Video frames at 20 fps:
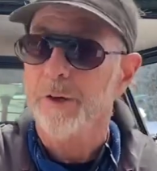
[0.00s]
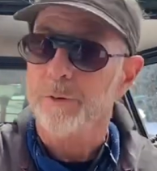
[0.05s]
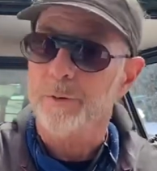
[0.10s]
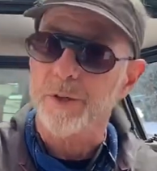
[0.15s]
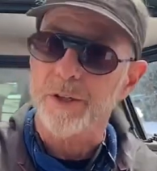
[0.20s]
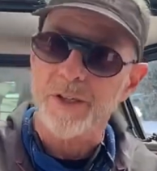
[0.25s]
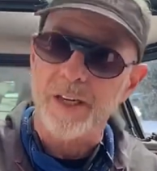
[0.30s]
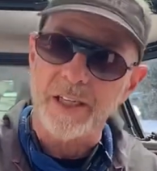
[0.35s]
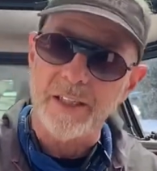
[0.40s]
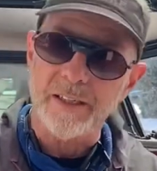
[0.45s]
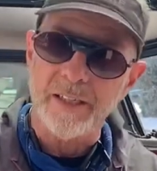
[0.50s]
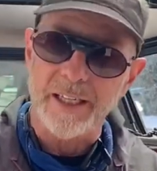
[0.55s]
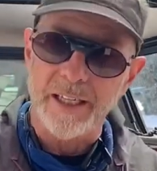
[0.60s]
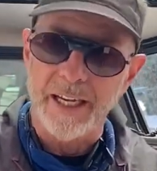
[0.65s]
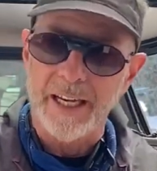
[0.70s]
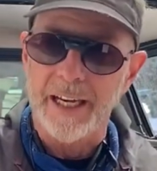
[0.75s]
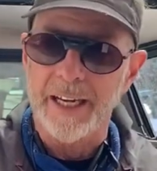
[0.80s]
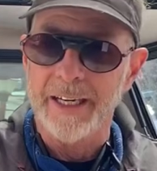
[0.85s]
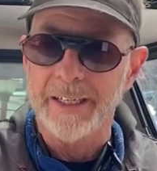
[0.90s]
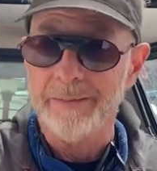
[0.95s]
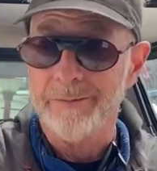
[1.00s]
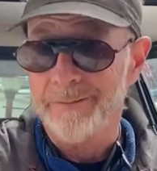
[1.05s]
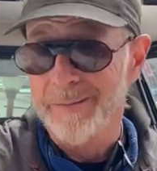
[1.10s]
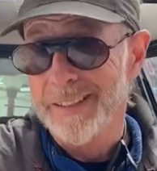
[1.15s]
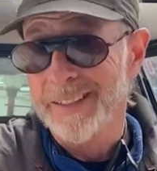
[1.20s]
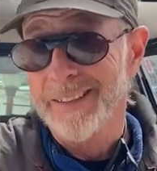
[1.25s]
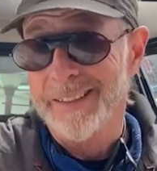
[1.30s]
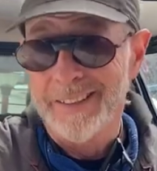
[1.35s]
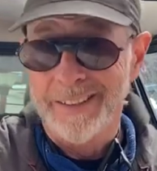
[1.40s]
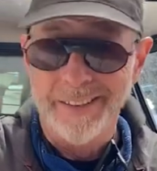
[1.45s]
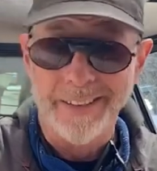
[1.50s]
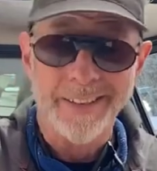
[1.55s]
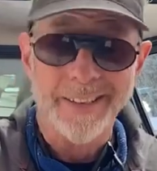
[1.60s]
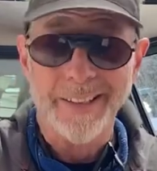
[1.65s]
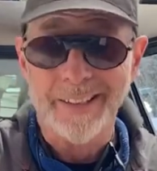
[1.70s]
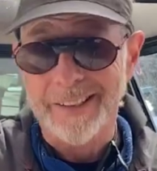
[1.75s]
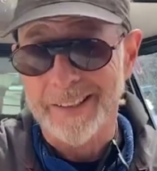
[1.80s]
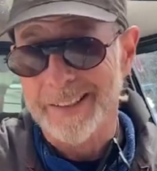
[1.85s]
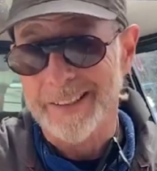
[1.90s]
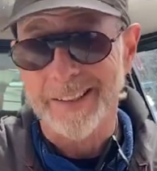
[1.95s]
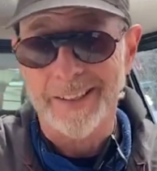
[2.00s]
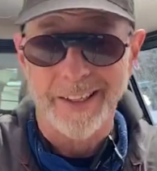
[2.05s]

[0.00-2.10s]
Whereas NTN, you